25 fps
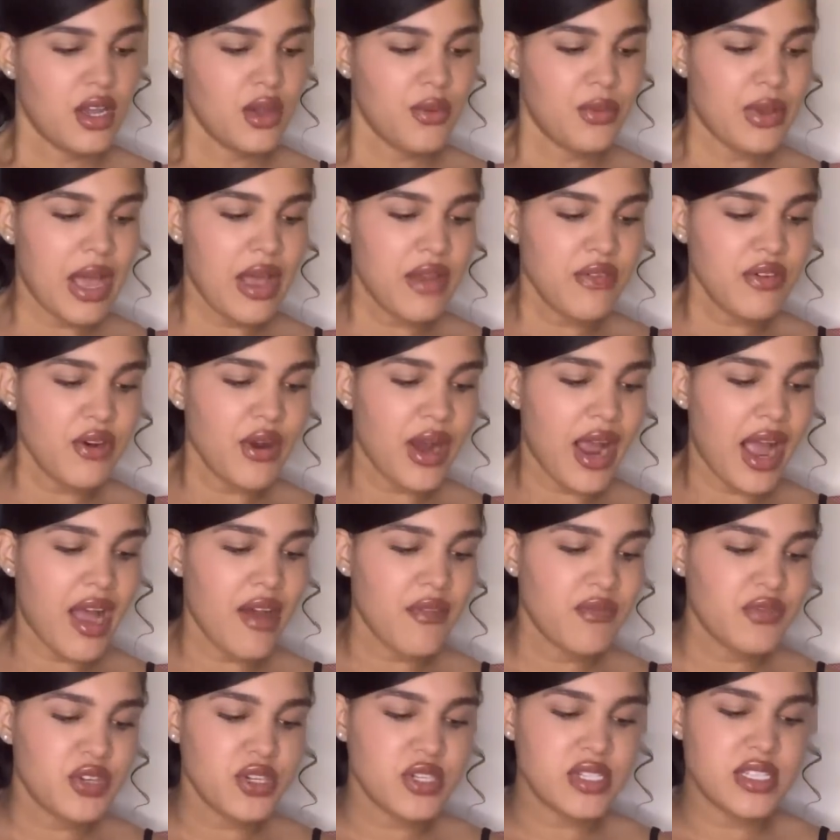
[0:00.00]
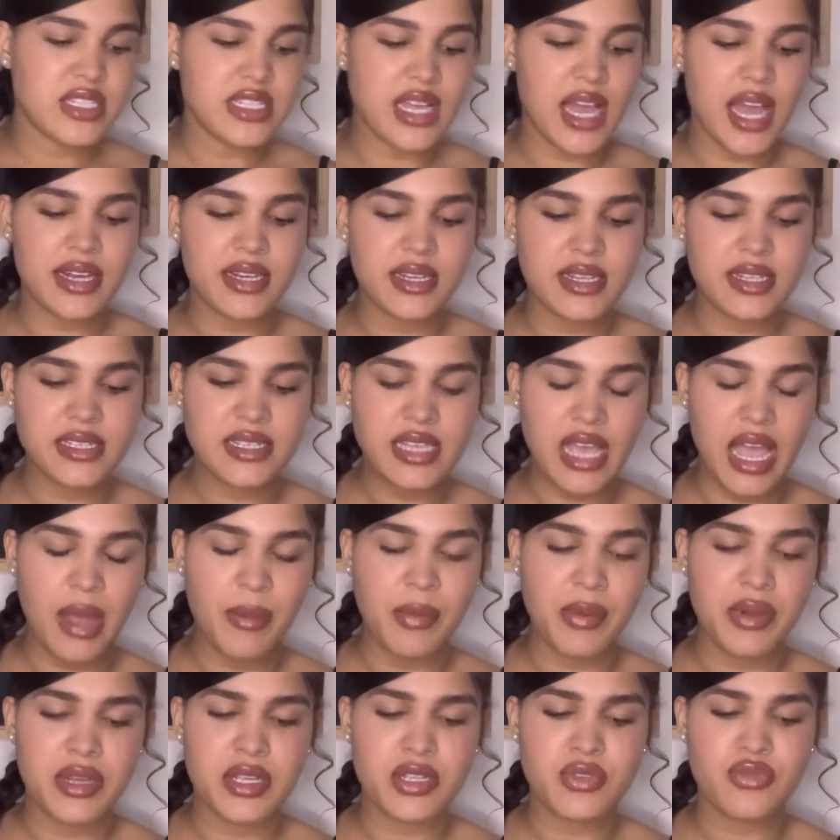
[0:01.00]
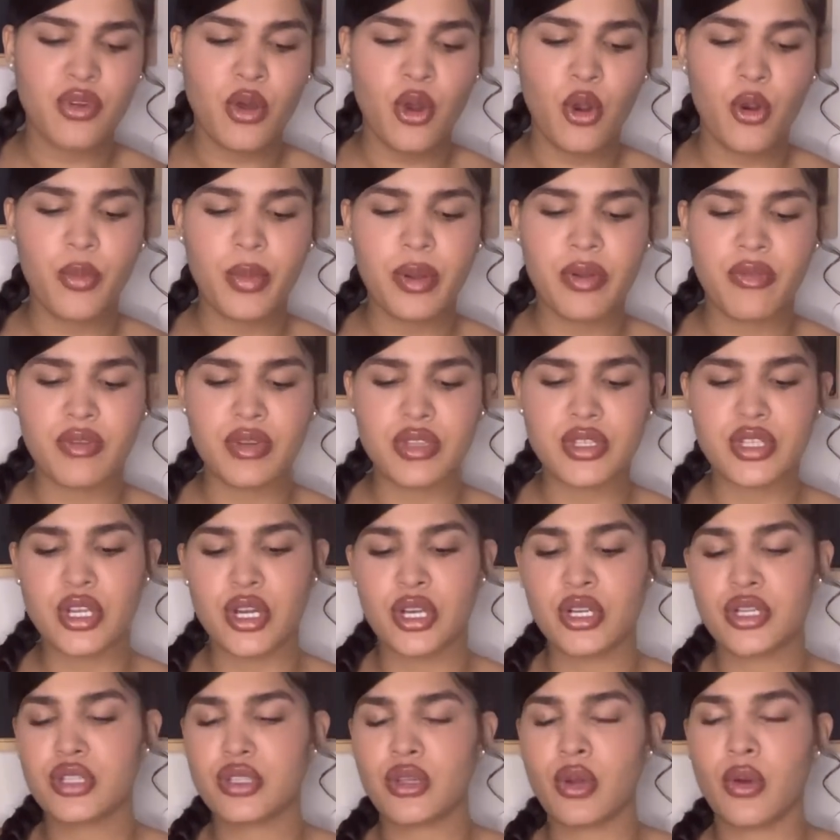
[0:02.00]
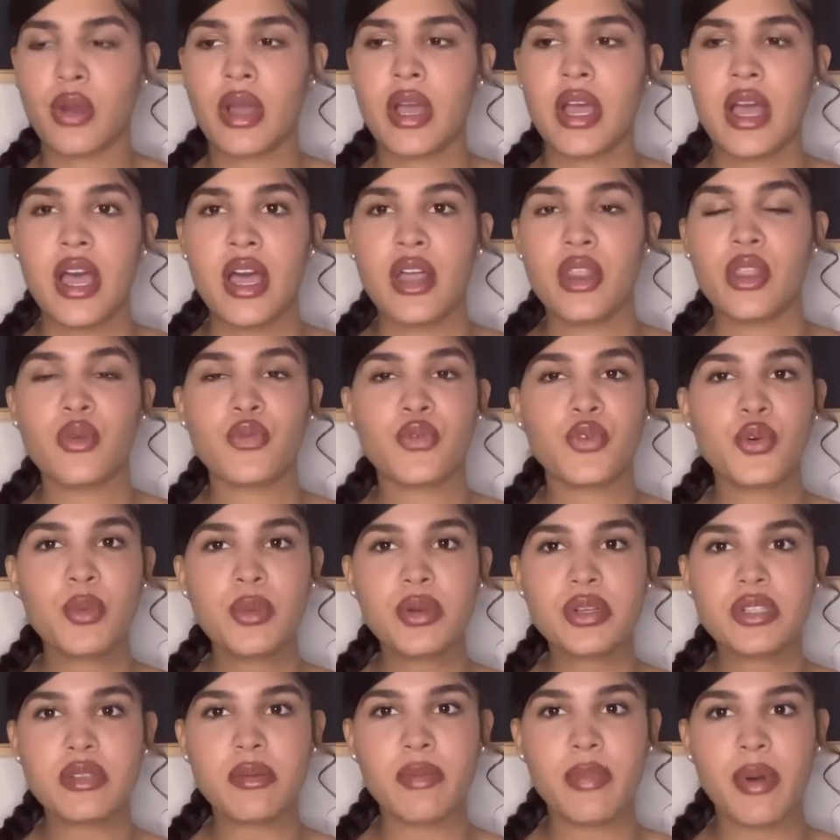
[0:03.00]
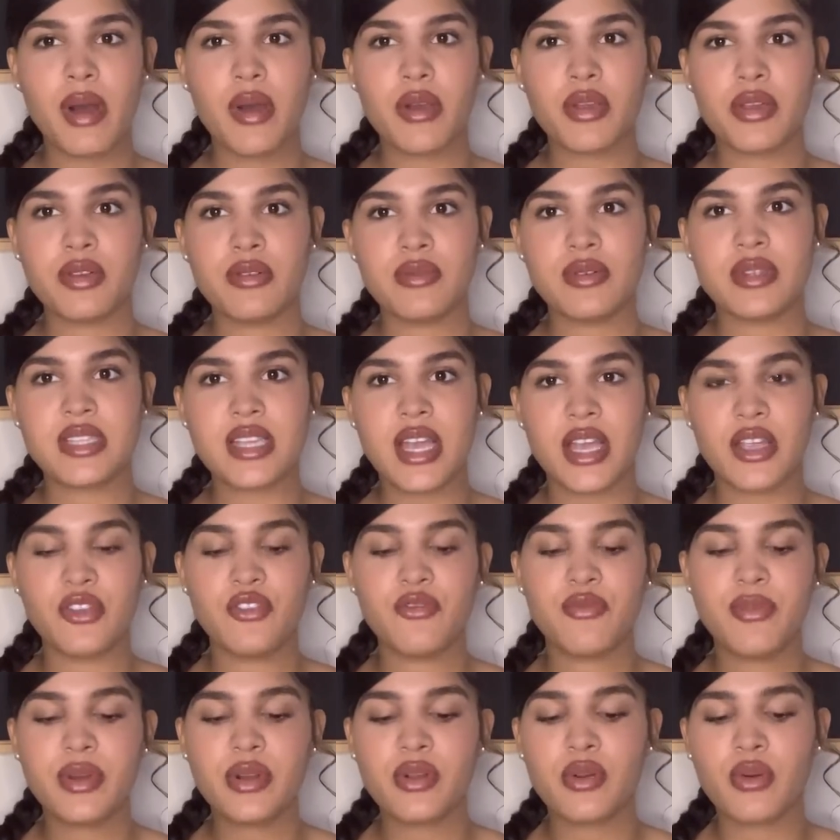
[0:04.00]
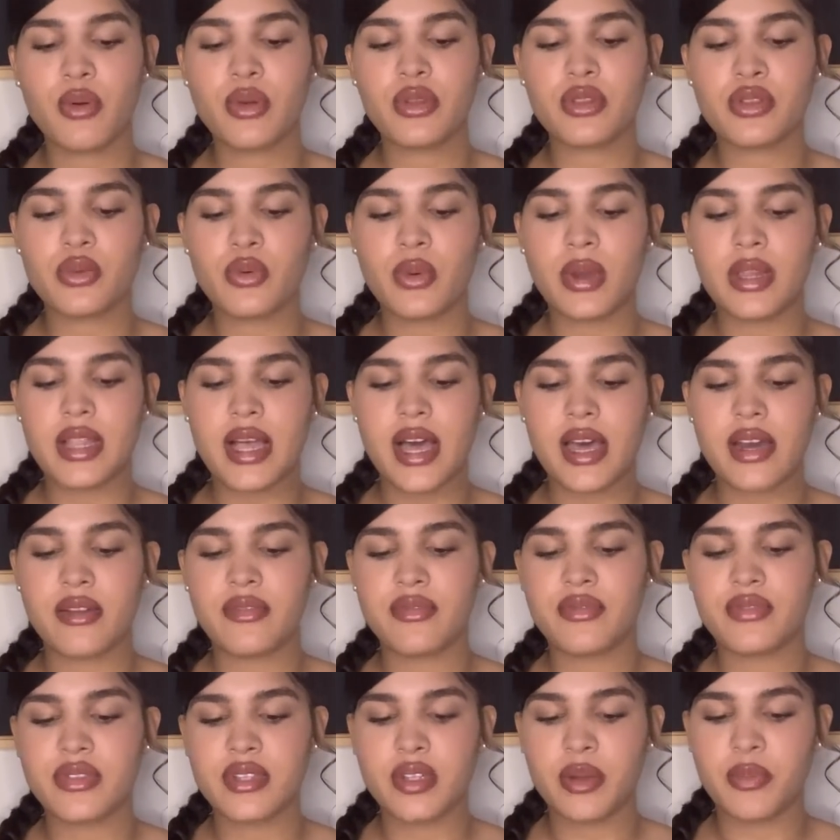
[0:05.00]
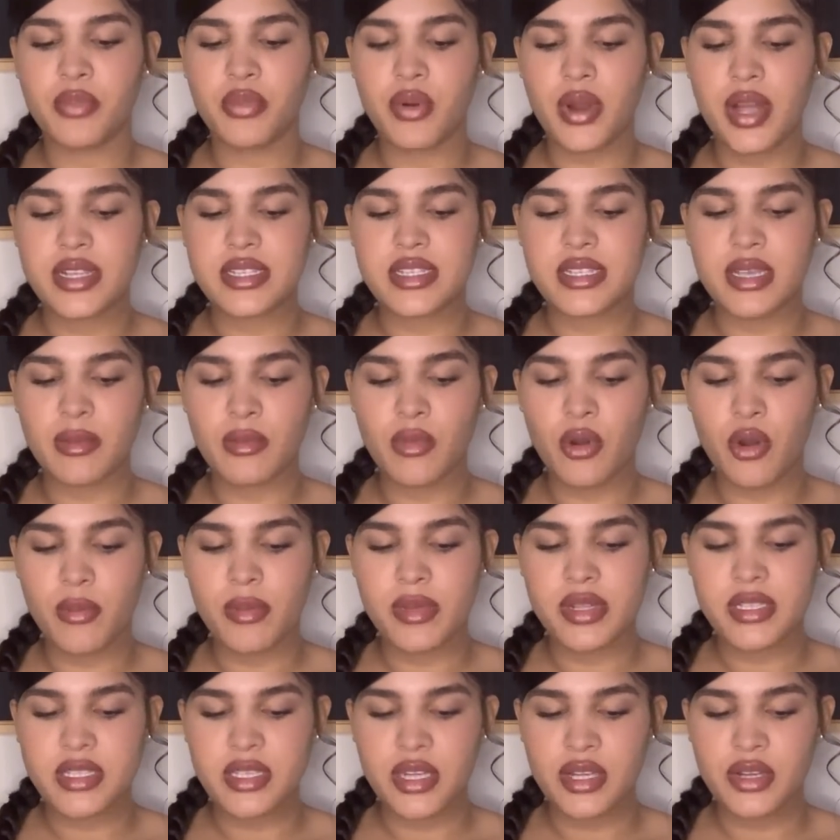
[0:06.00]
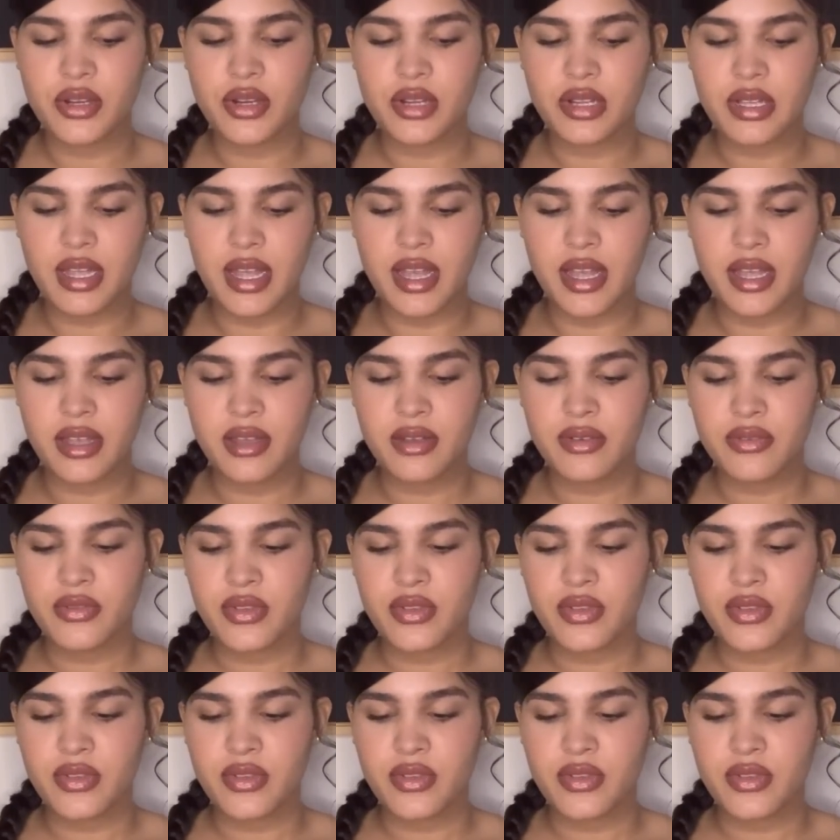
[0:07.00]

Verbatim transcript: Yeah, I after sadness, happiness, hope, and return. So the rumors about you is that you've been going through a lot of depressing moments in your life.